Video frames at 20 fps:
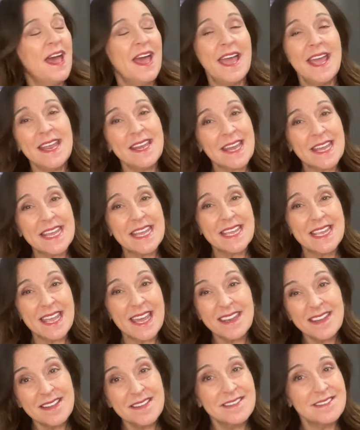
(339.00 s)
And I can
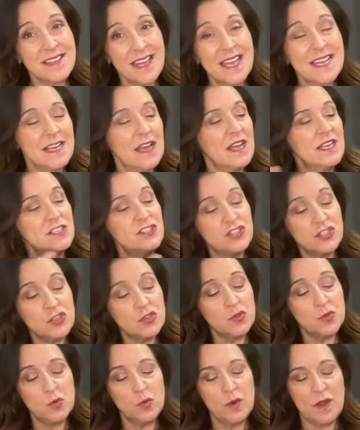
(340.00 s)
get it. I, I
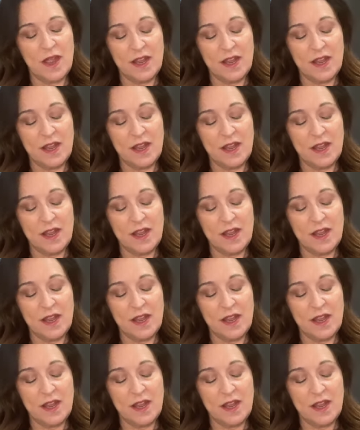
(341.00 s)
do.